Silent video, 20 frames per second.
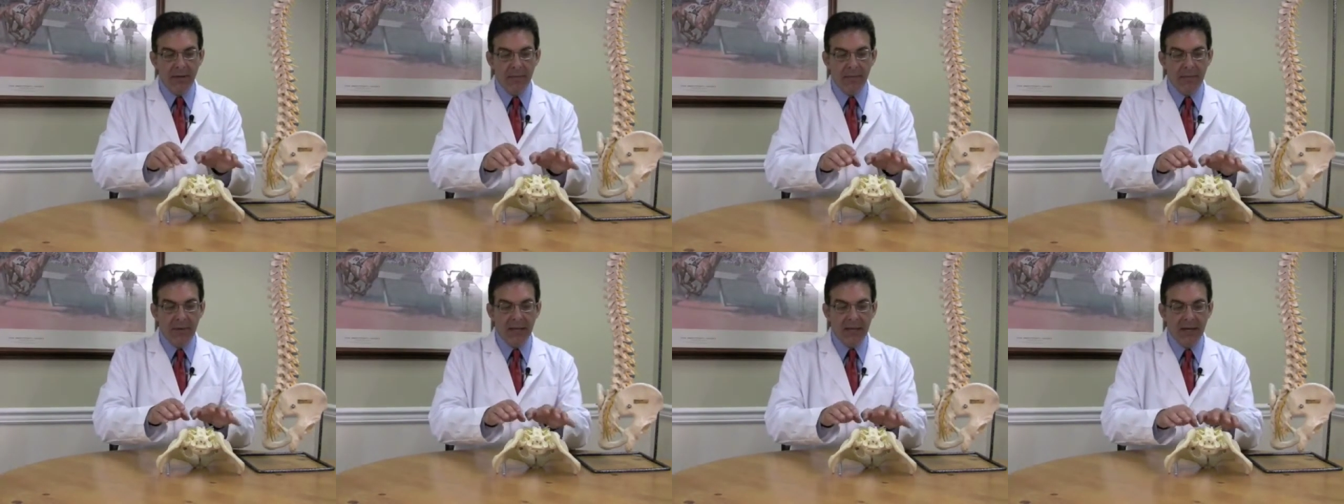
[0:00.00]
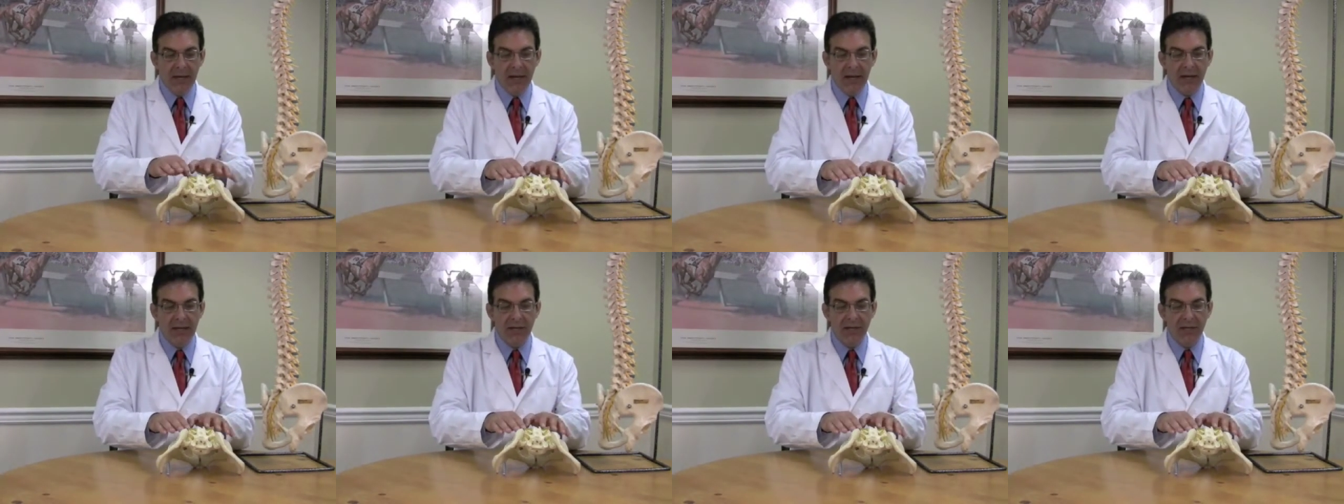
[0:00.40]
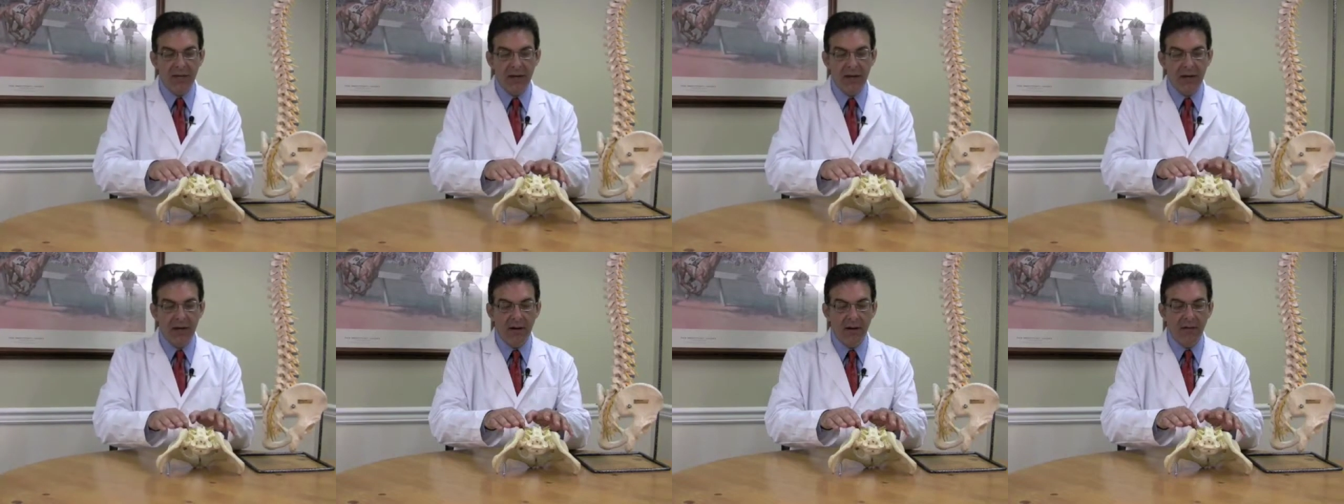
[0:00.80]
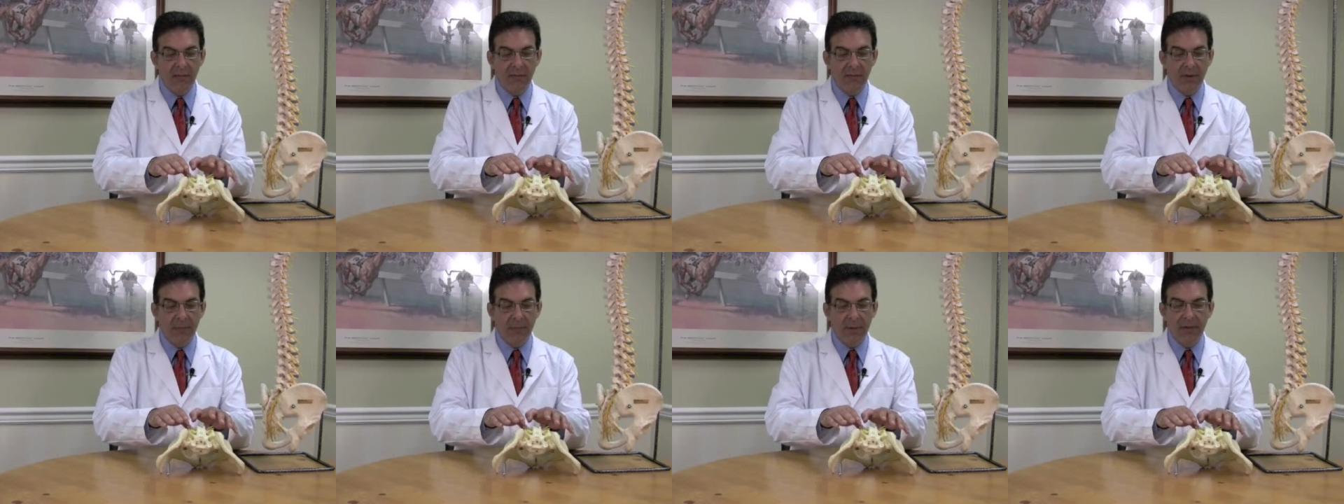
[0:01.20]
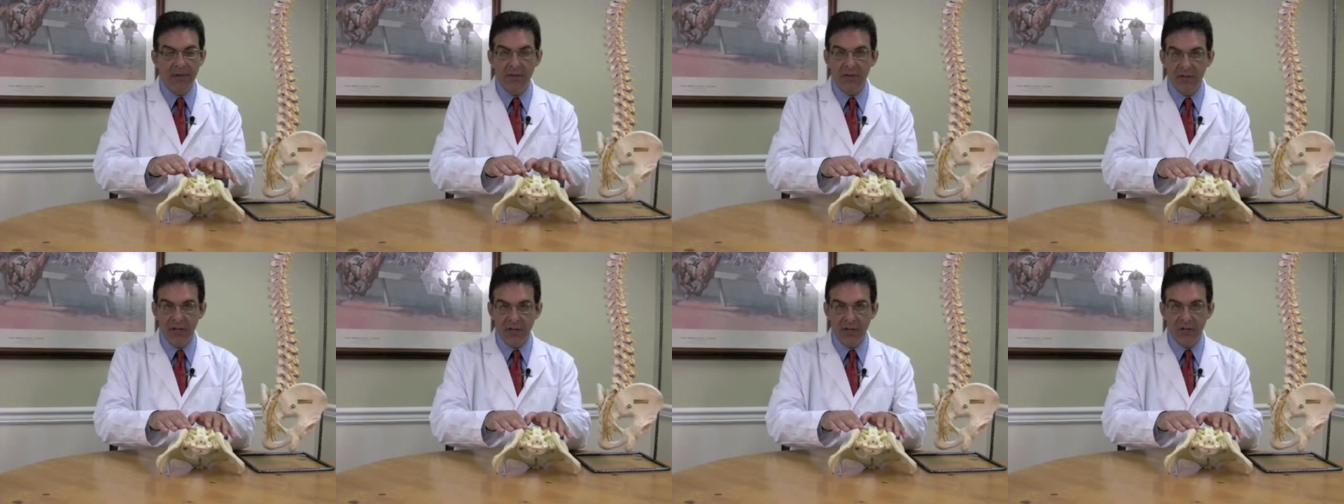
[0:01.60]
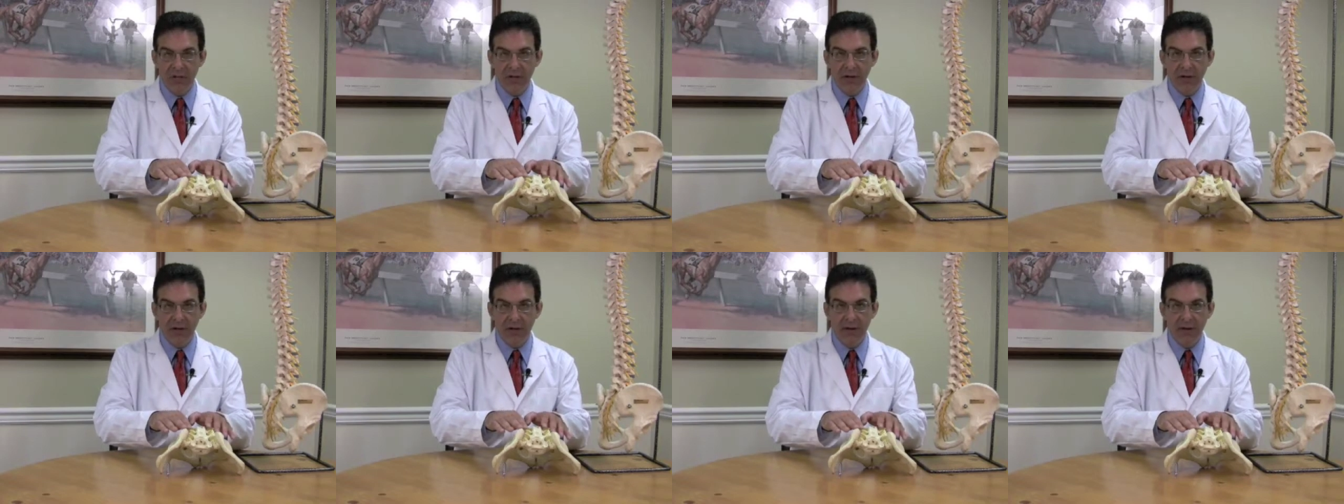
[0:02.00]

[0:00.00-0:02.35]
Because of the position